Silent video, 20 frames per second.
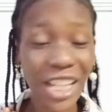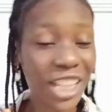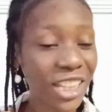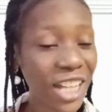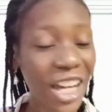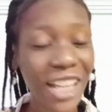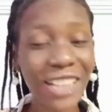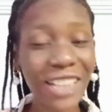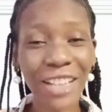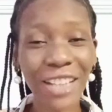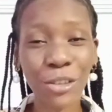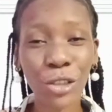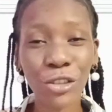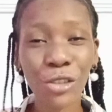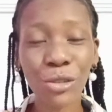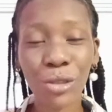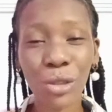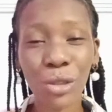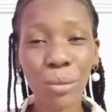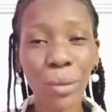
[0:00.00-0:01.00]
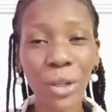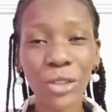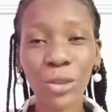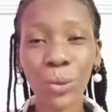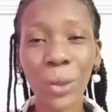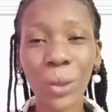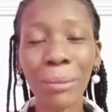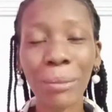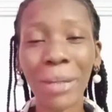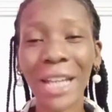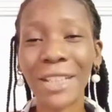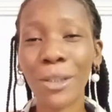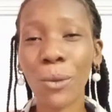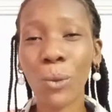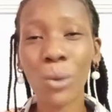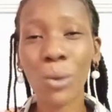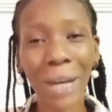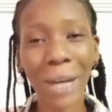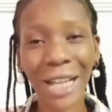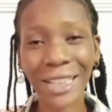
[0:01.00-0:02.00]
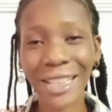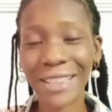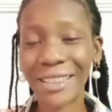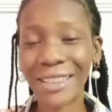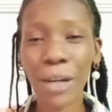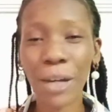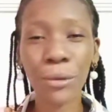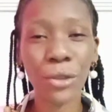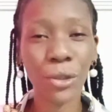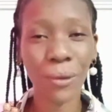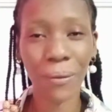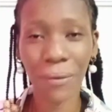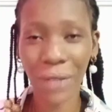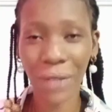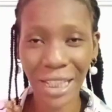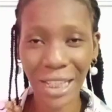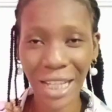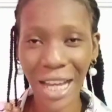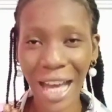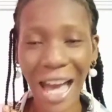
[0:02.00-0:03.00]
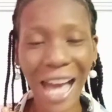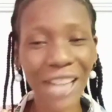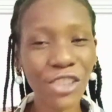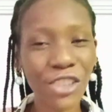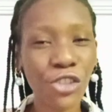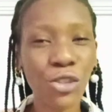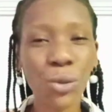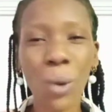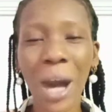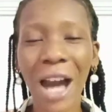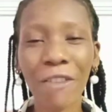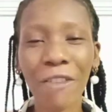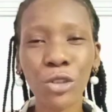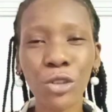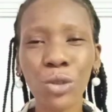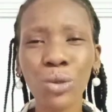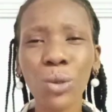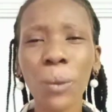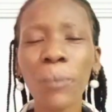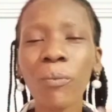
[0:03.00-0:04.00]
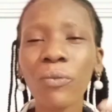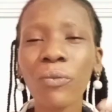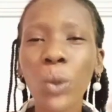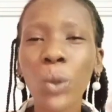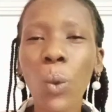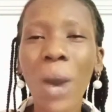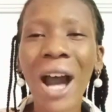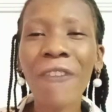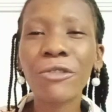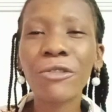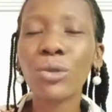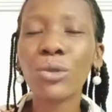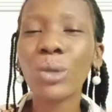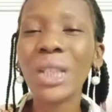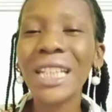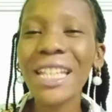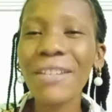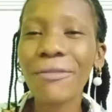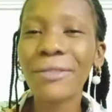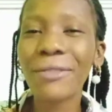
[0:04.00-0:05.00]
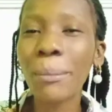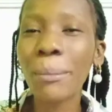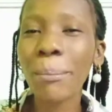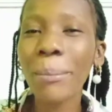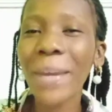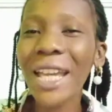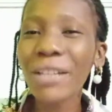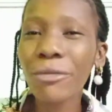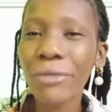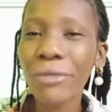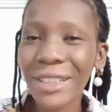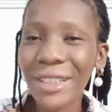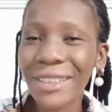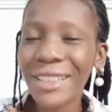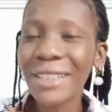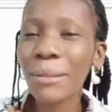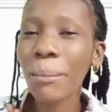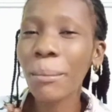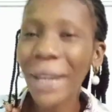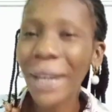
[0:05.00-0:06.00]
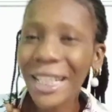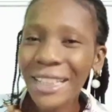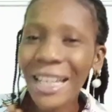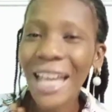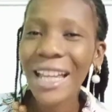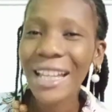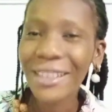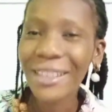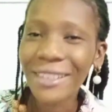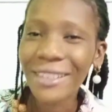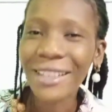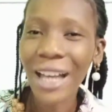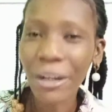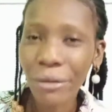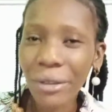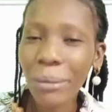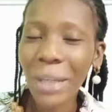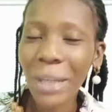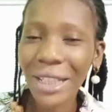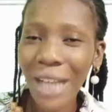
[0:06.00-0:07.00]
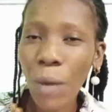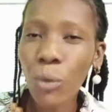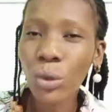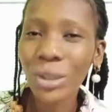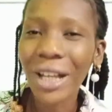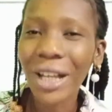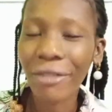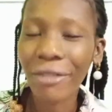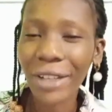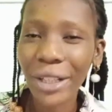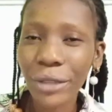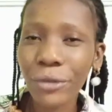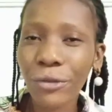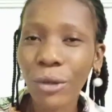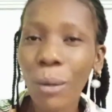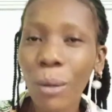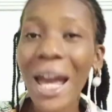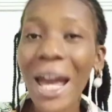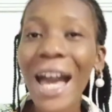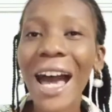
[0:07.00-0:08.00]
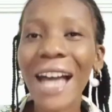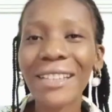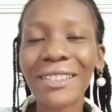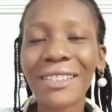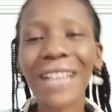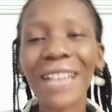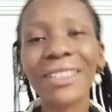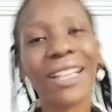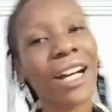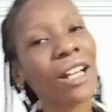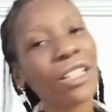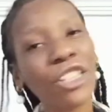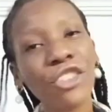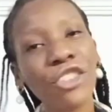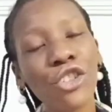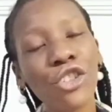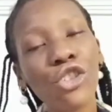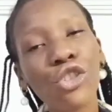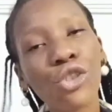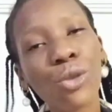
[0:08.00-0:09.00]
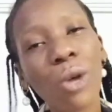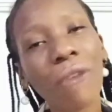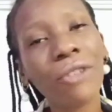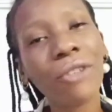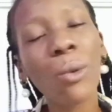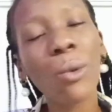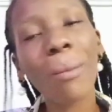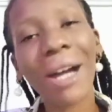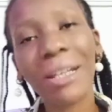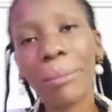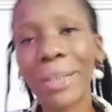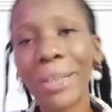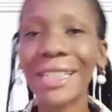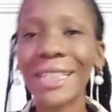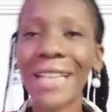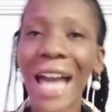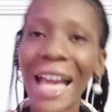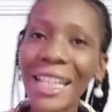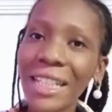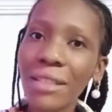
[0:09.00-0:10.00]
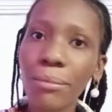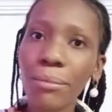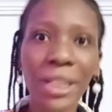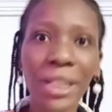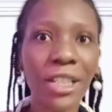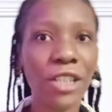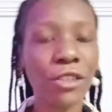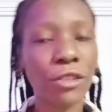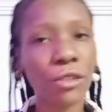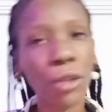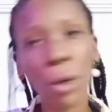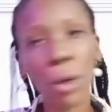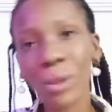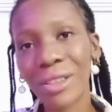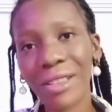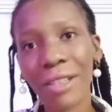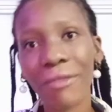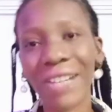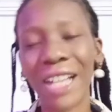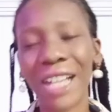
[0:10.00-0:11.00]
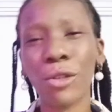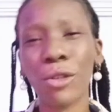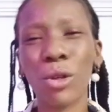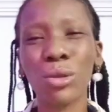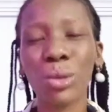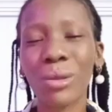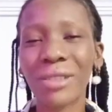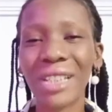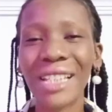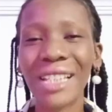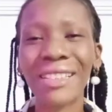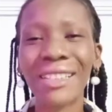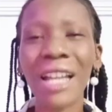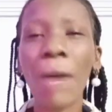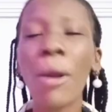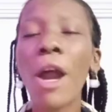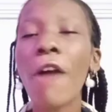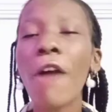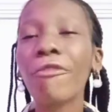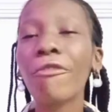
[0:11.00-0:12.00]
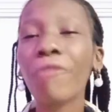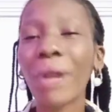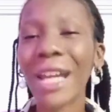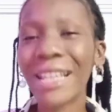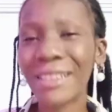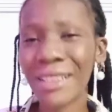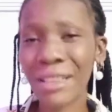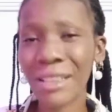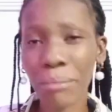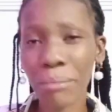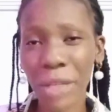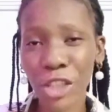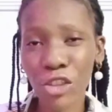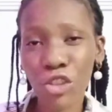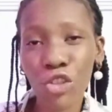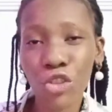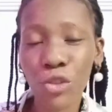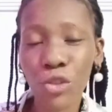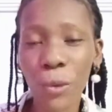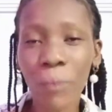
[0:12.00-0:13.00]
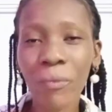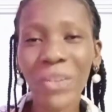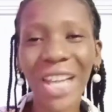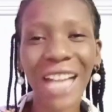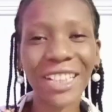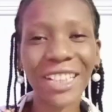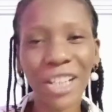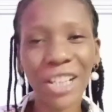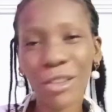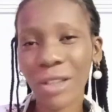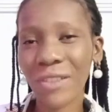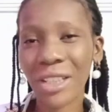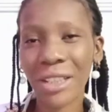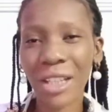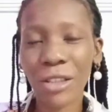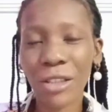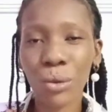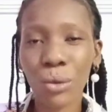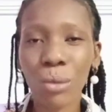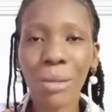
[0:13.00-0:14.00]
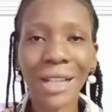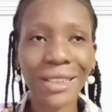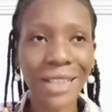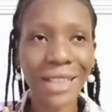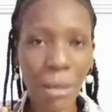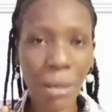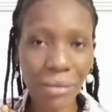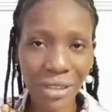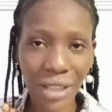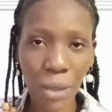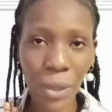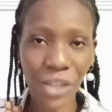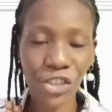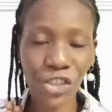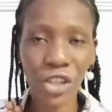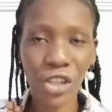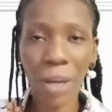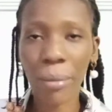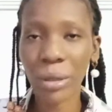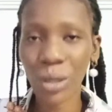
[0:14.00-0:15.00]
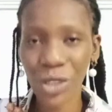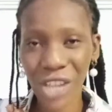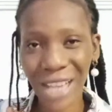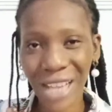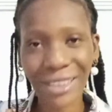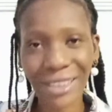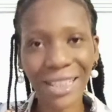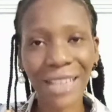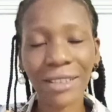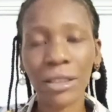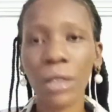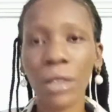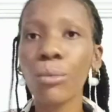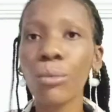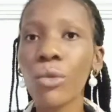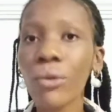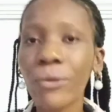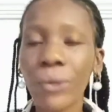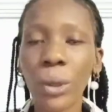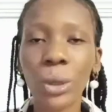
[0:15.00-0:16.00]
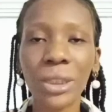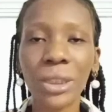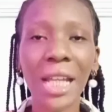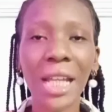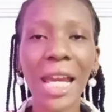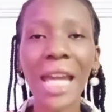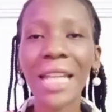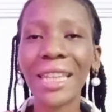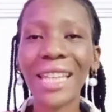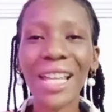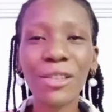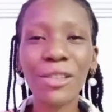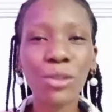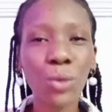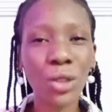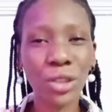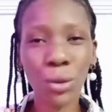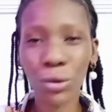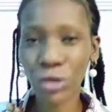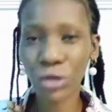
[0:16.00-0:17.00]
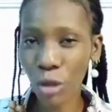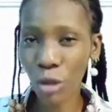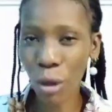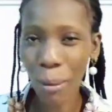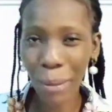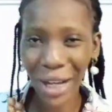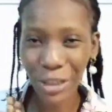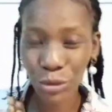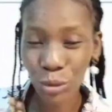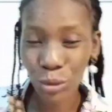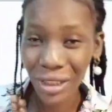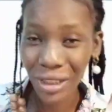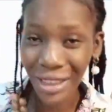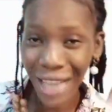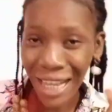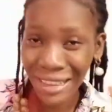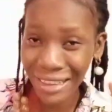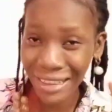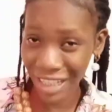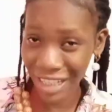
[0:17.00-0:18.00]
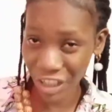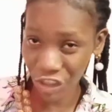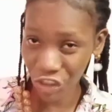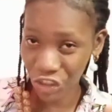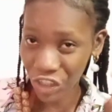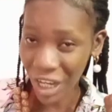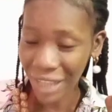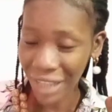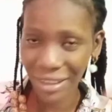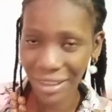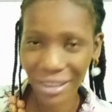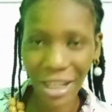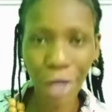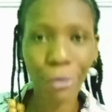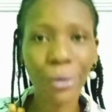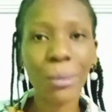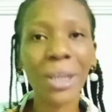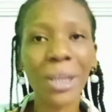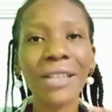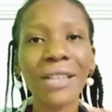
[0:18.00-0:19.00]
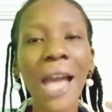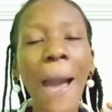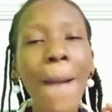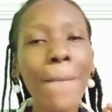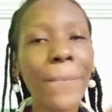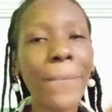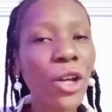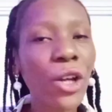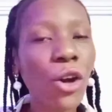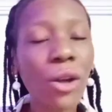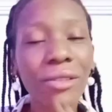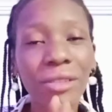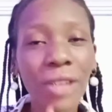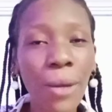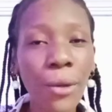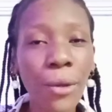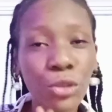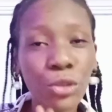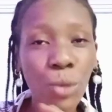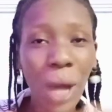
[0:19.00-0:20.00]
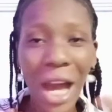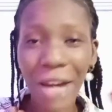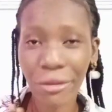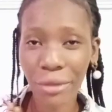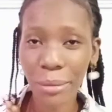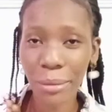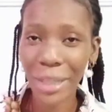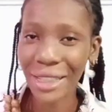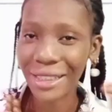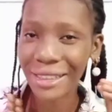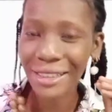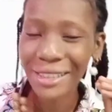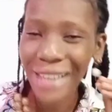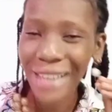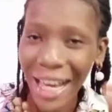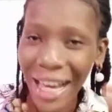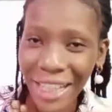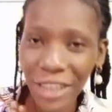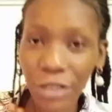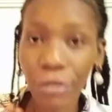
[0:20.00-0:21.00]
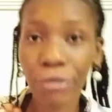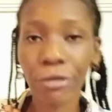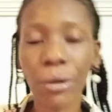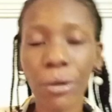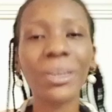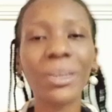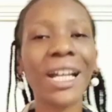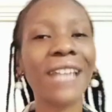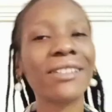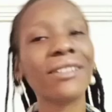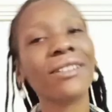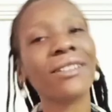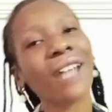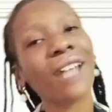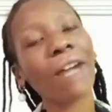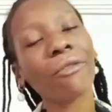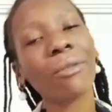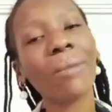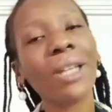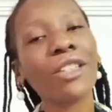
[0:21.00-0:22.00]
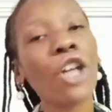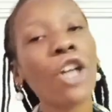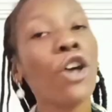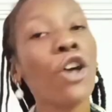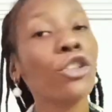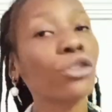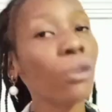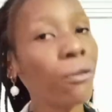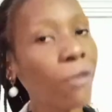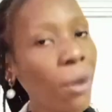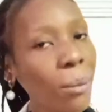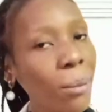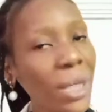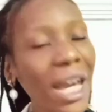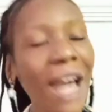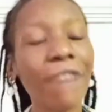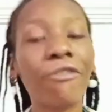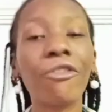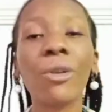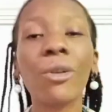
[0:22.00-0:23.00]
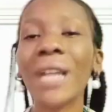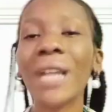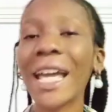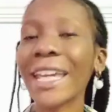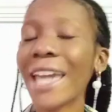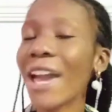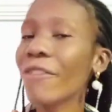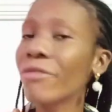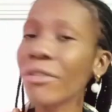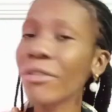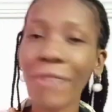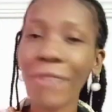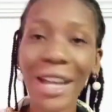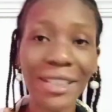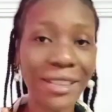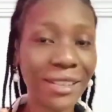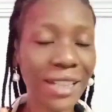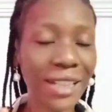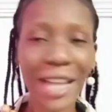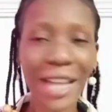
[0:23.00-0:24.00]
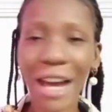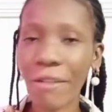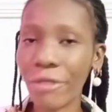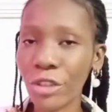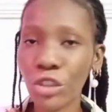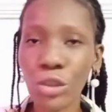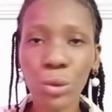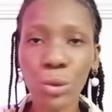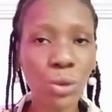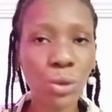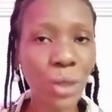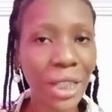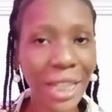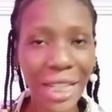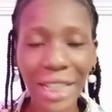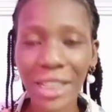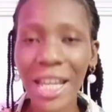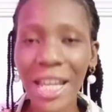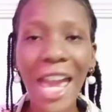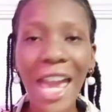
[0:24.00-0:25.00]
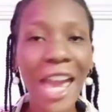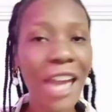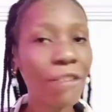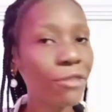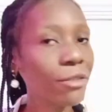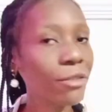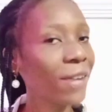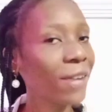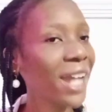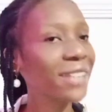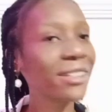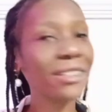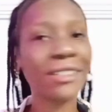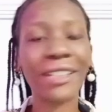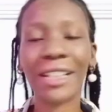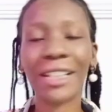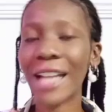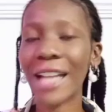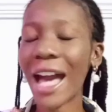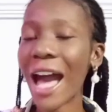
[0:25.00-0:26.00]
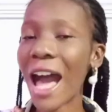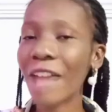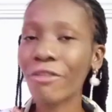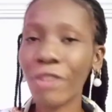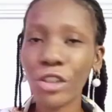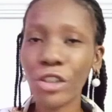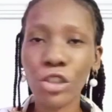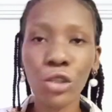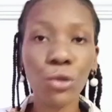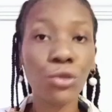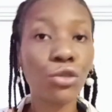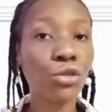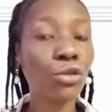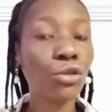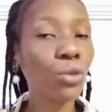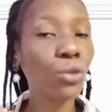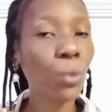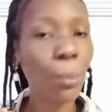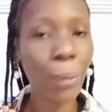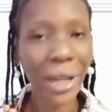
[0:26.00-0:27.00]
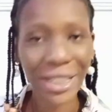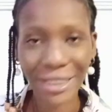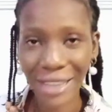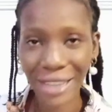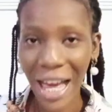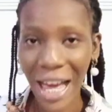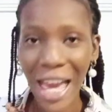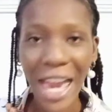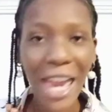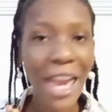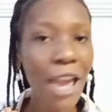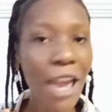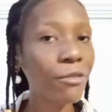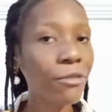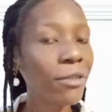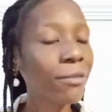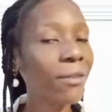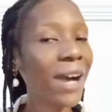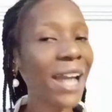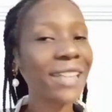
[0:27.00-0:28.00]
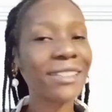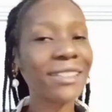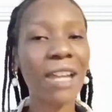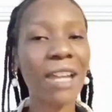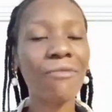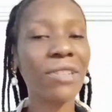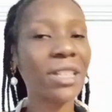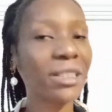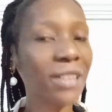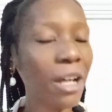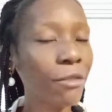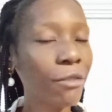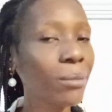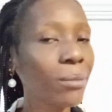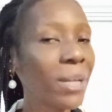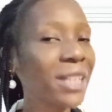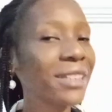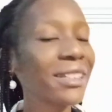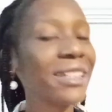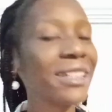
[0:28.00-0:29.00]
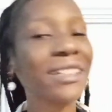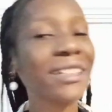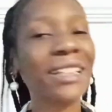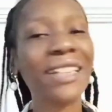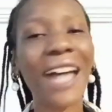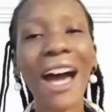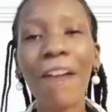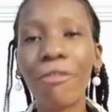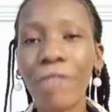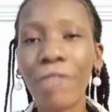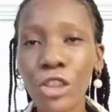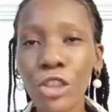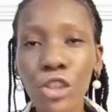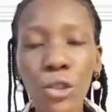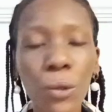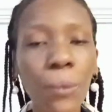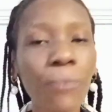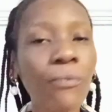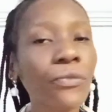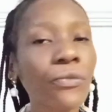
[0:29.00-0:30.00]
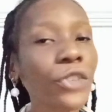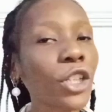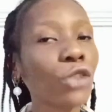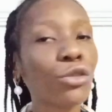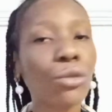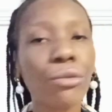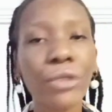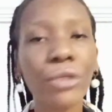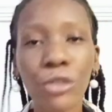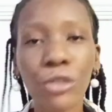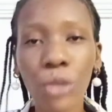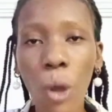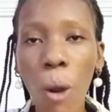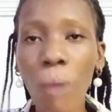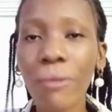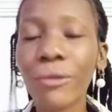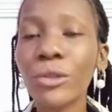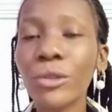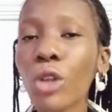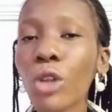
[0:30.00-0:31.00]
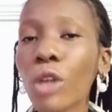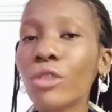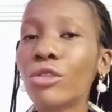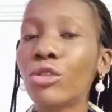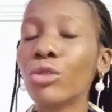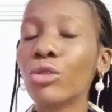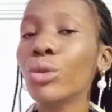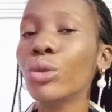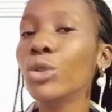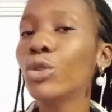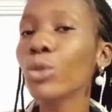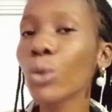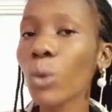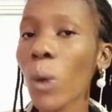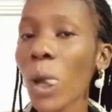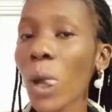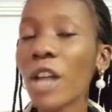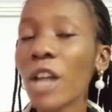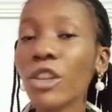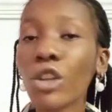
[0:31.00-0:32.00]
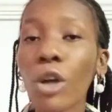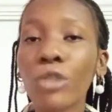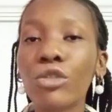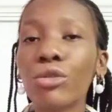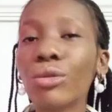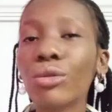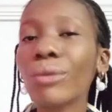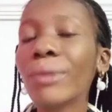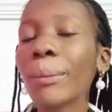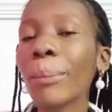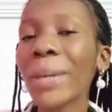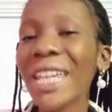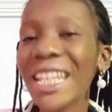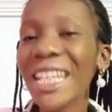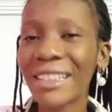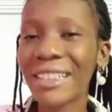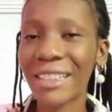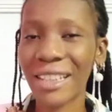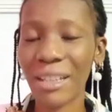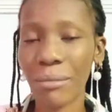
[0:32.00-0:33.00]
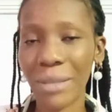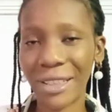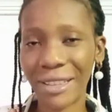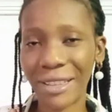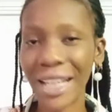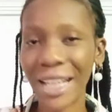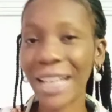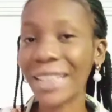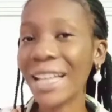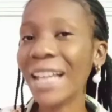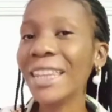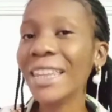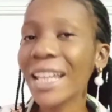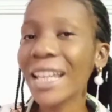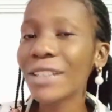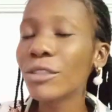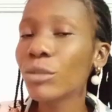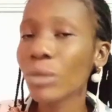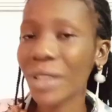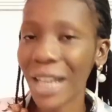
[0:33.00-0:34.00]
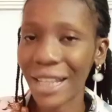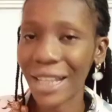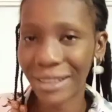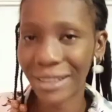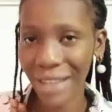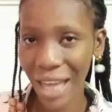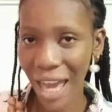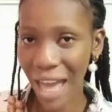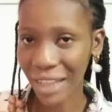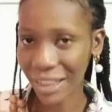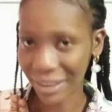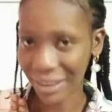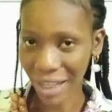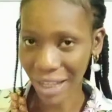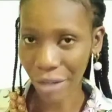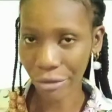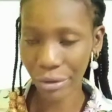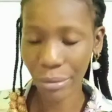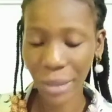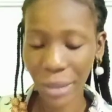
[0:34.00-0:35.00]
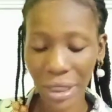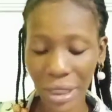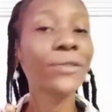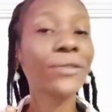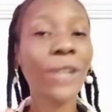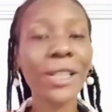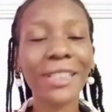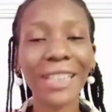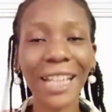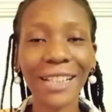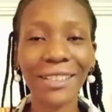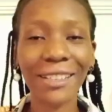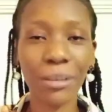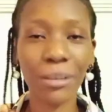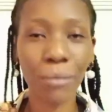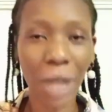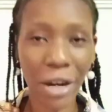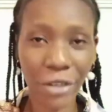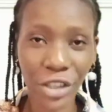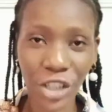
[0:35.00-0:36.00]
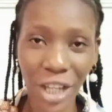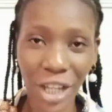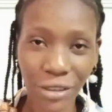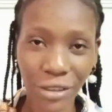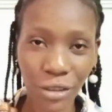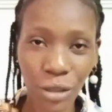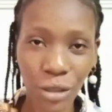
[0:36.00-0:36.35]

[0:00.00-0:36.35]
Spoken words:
Now it has gotten to the point whereby the woman is now the offender, and she will have to leave the main reason, the main disagreement that we could have learned from, and start tackling the issue of the woman being nagging, being insultive, and all those things. Now, forgetting the main issue. At the end of the day, the woman calms down and she apologizes and they move on. Next week, they will still come back to that initial disagreement, because there was no agreement signed from that disagreement. So for me, I feel like every fight is an avenue to learn. Every fight is an avenue to do better. Every fight, every disagreement is an avenue to resolve, not to repeat the mistake that led to that disagreement. The fourth lesson marriage has